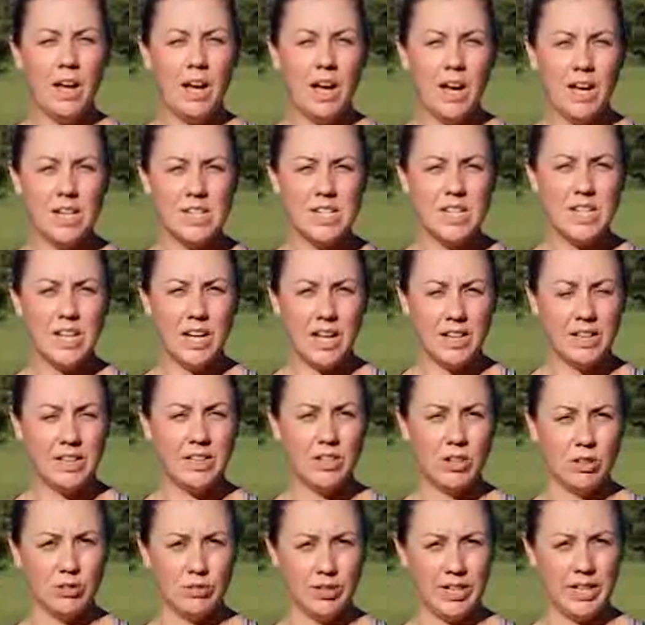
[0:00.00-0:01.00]
Auntie Ali
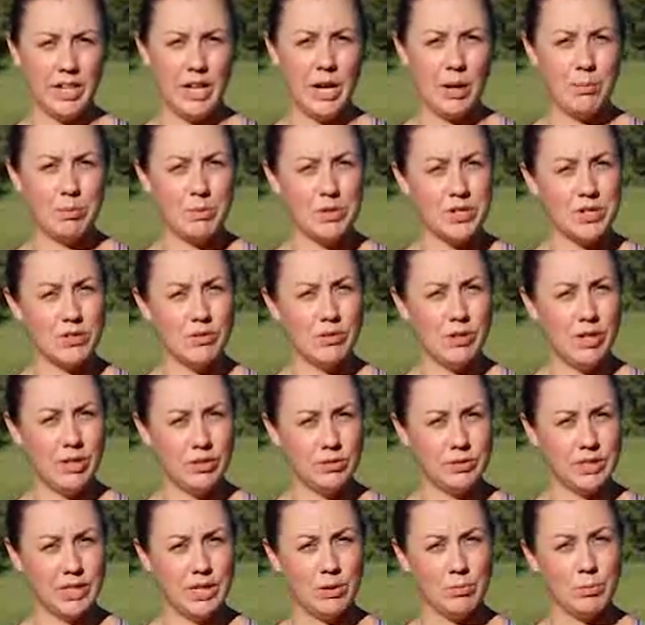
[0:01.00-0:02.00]
Golding, Aboriginal
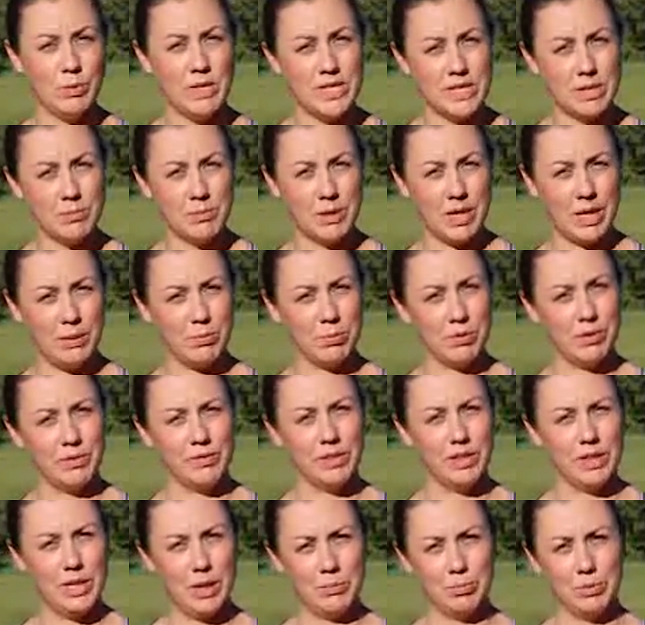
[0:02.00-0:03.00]
elder and wisdom keeper of
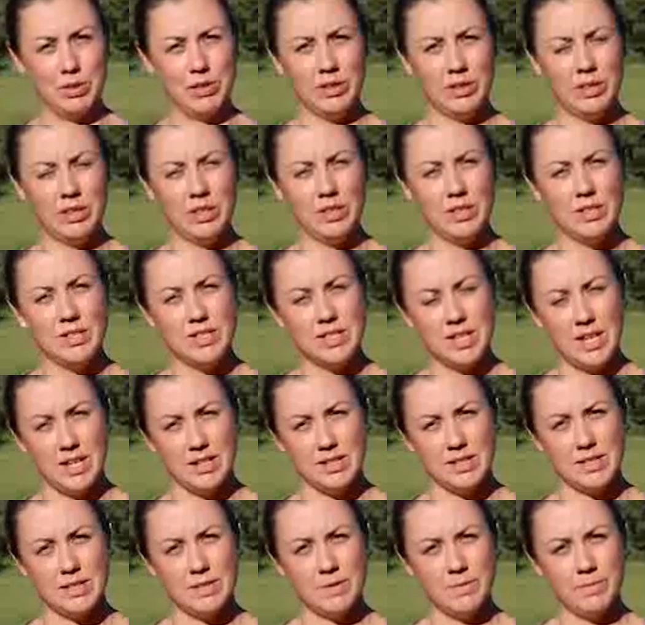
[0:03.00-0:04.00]
the labyrinth,
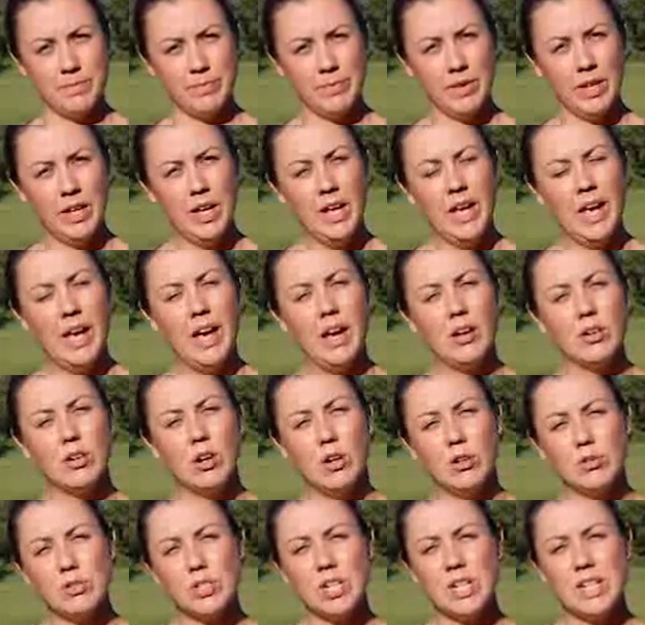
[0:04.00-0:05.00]
says, "Our
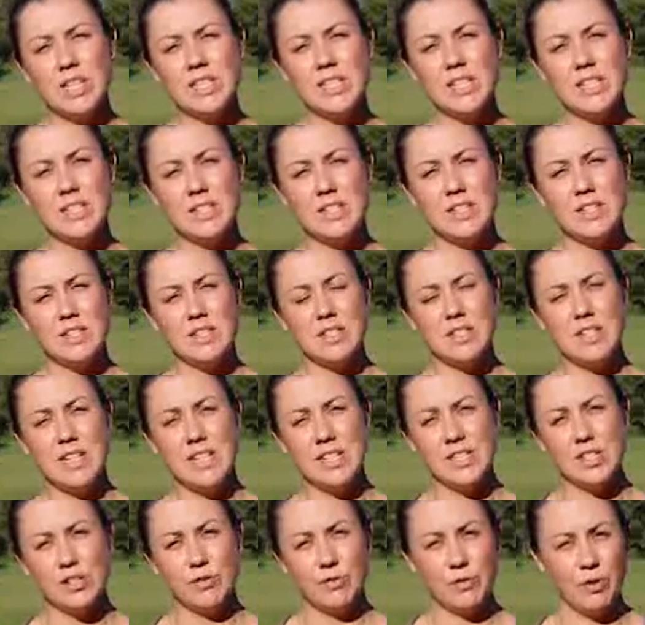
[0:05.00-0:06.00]
culture
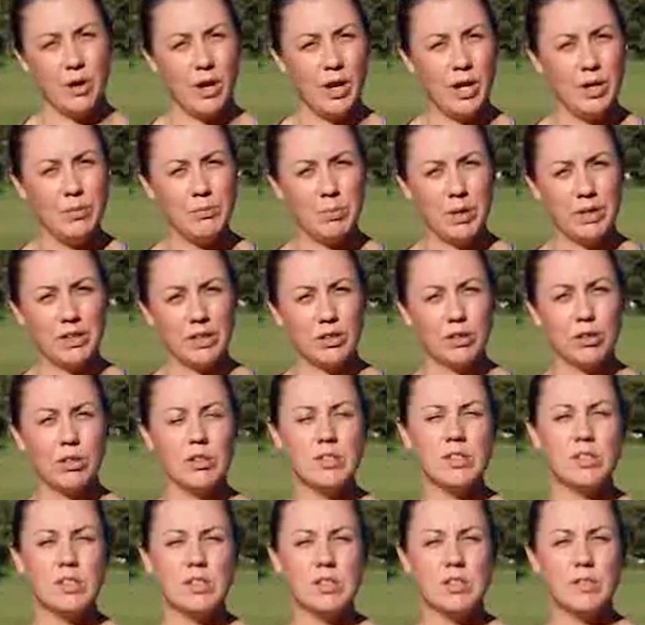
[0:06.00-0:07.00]
is defined by the
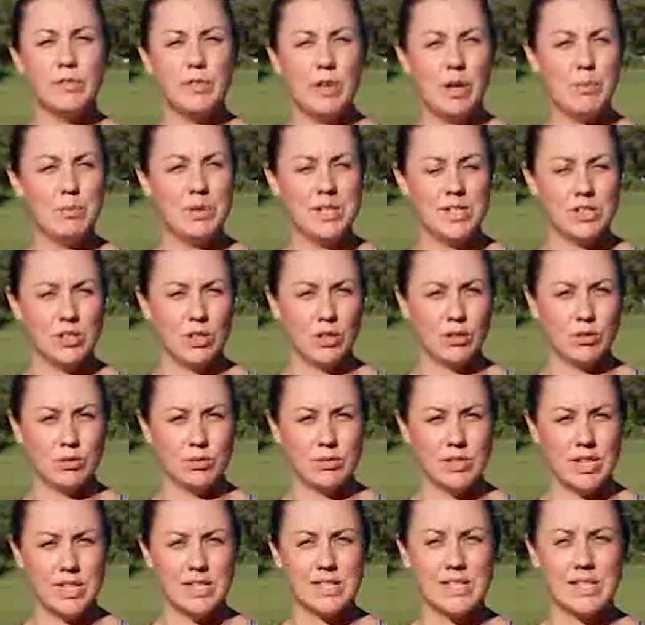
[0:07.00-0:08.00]
closeness of family
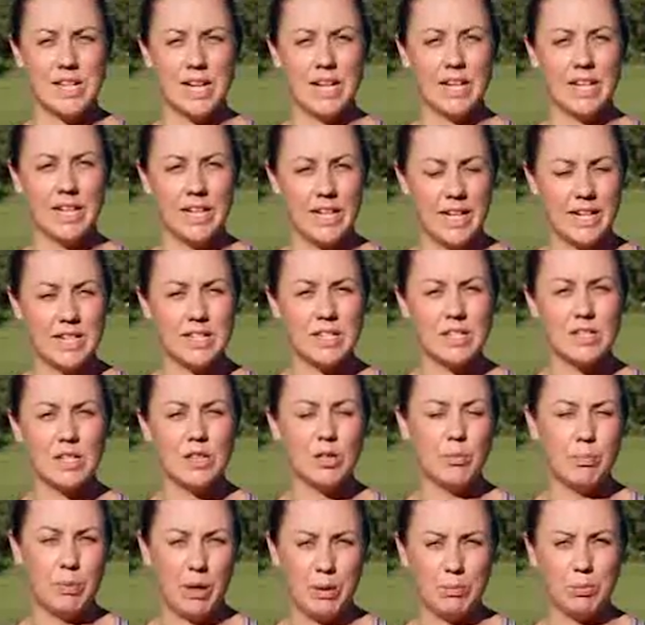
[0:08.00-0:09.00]
circles and staying connected to
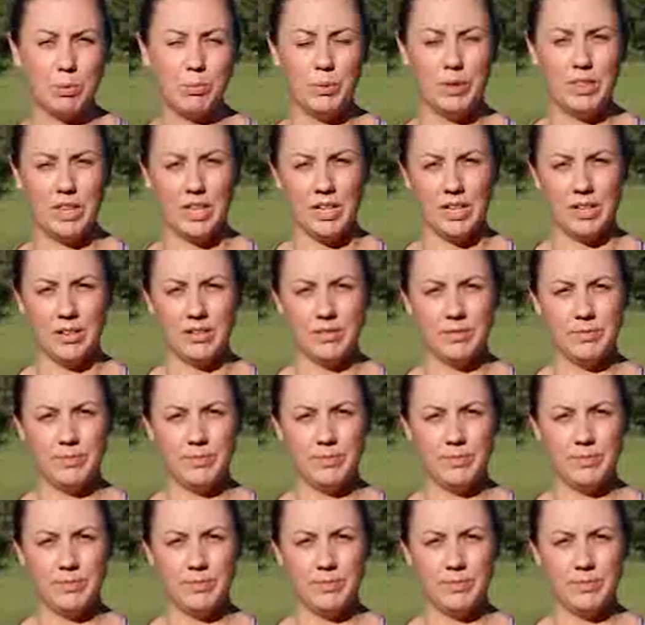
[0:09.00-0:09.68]
the people within it.